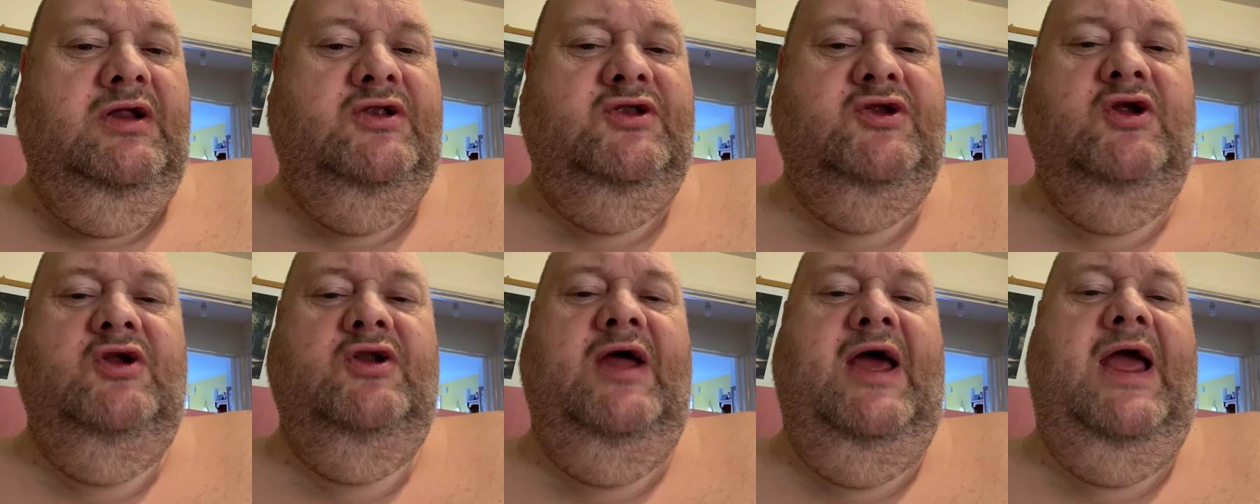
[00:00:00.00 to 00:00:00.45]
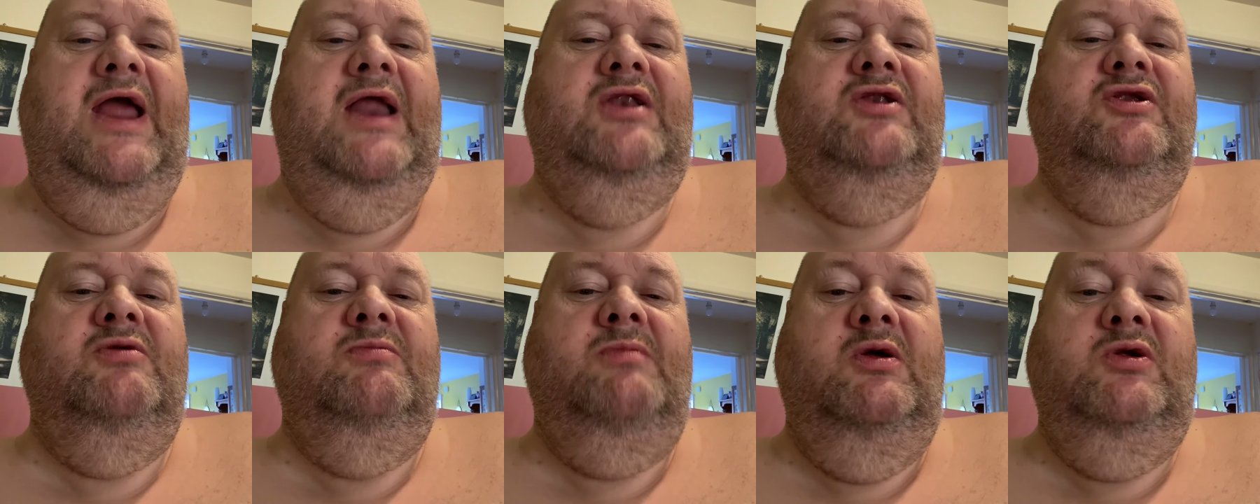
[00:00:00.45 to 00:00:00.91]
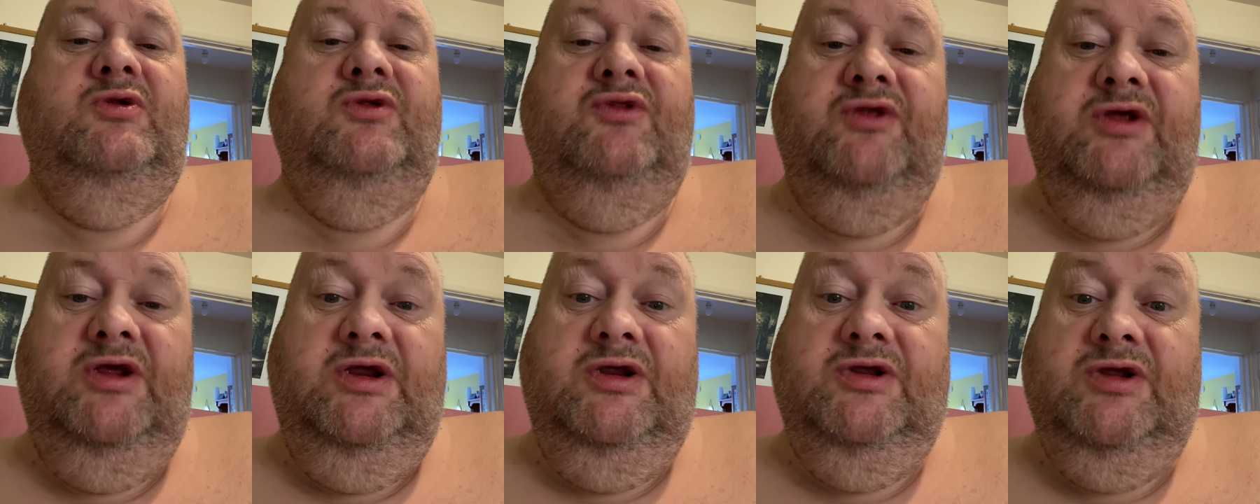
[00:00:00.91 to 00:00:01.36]
turn her hand to most
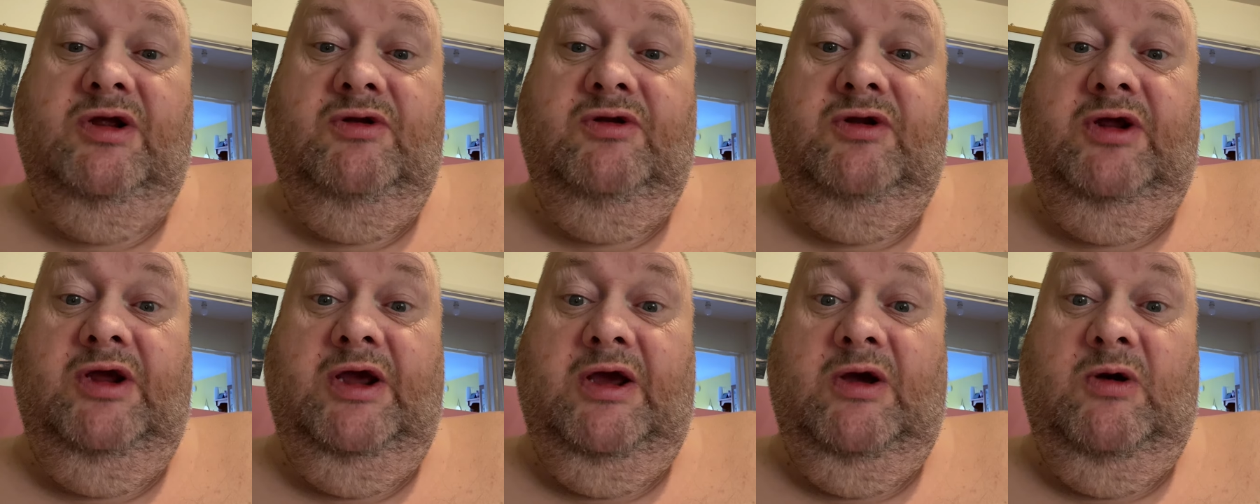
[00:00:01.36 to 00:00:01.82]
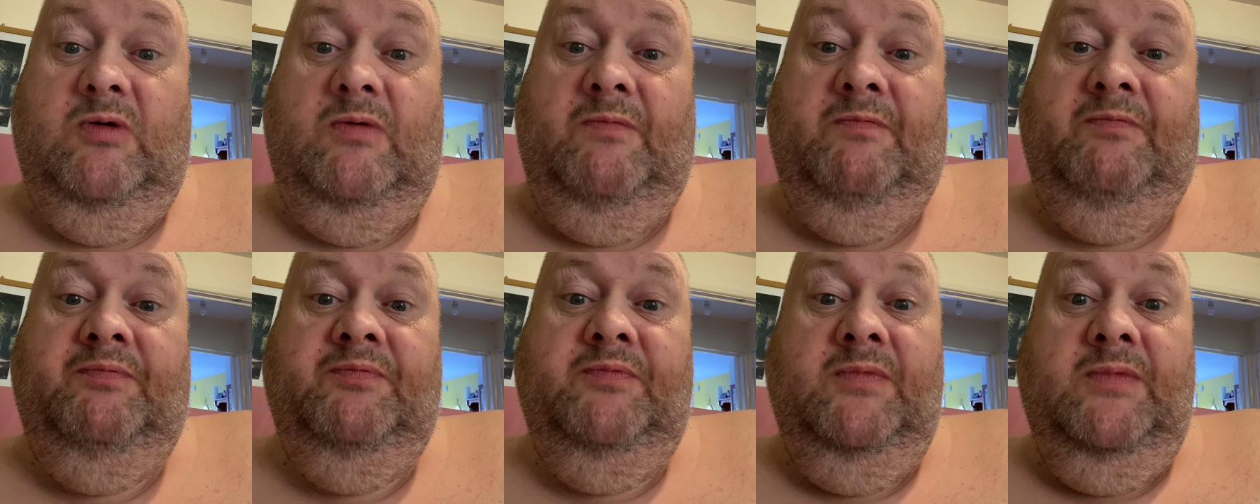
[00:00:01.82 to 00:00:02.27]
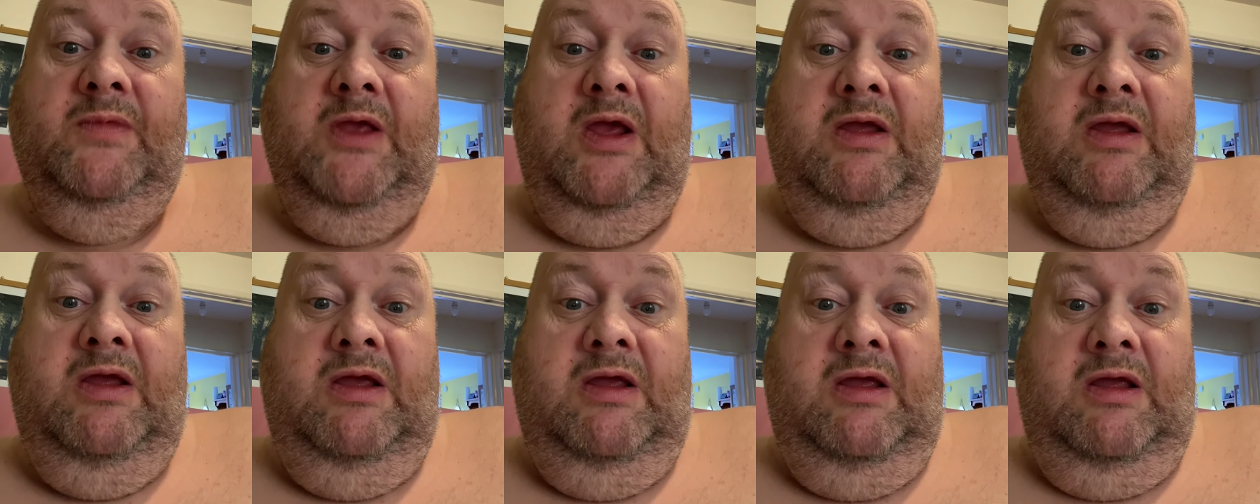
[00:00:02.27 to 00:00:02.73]
things, aren't you, girl?
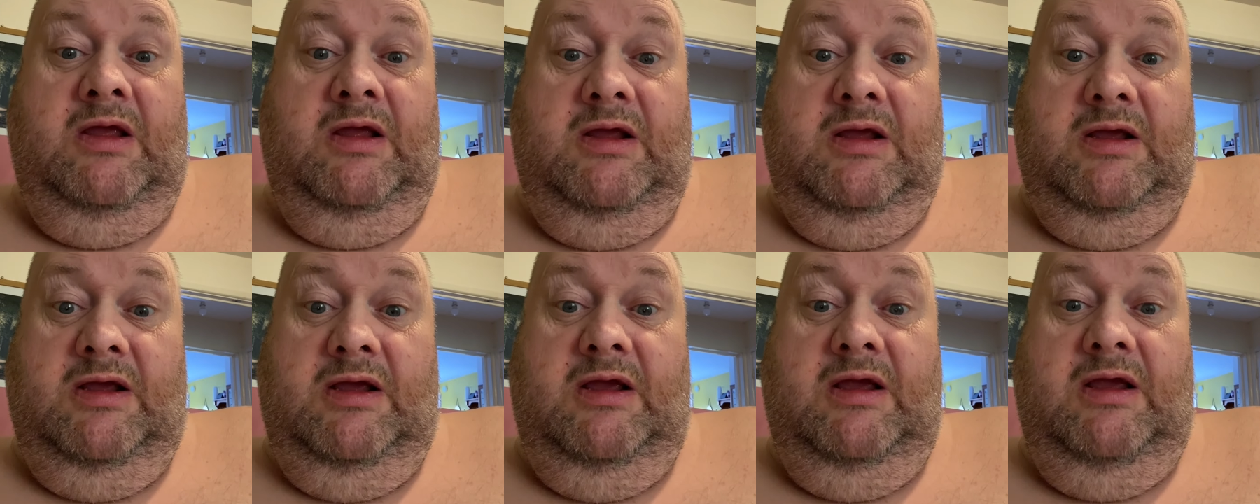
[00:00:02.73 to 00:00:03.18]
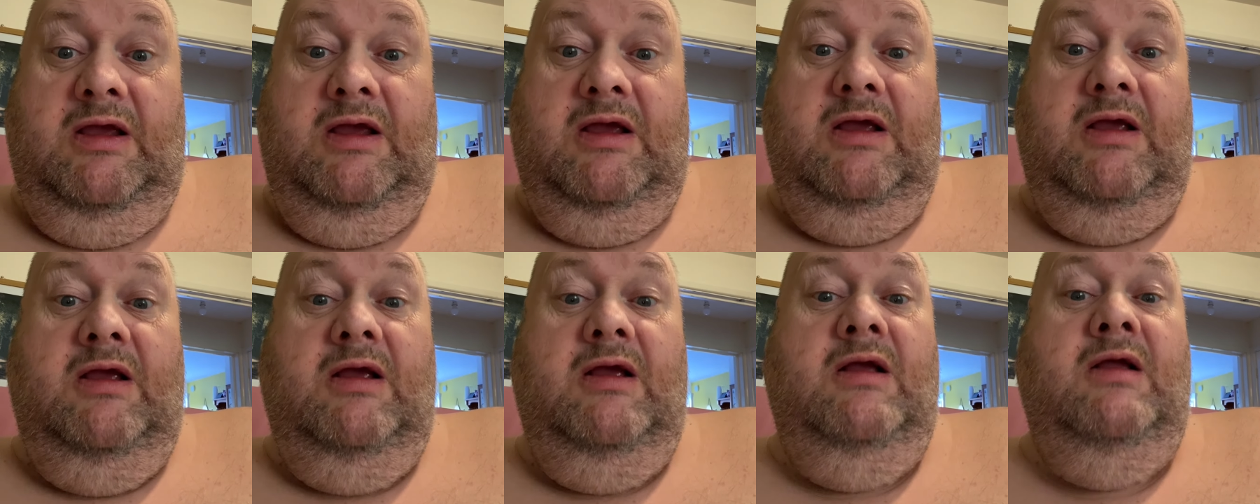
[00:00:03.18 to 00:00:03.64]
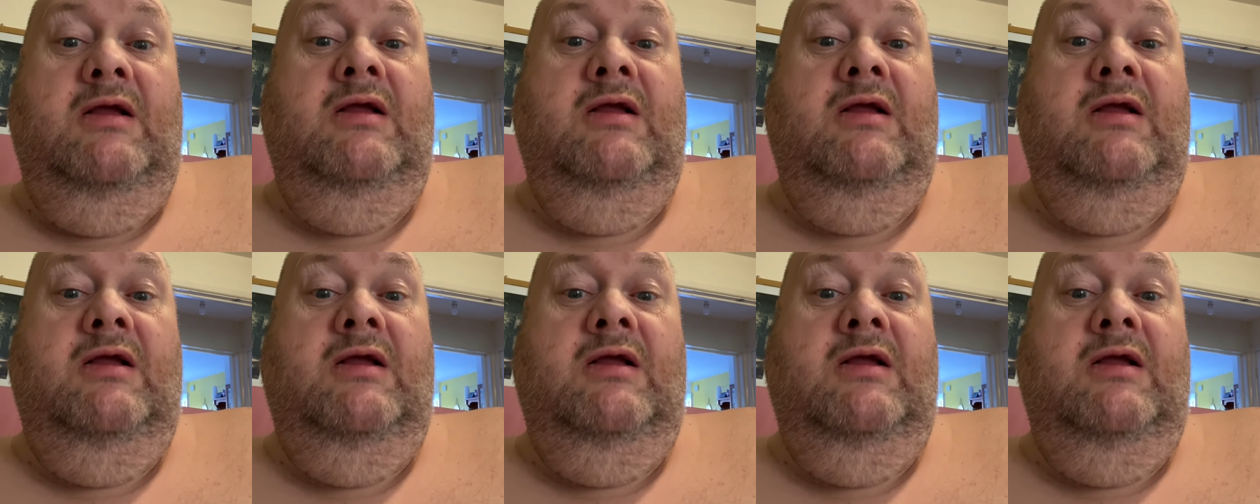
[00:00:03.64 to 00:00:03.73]
Yeah.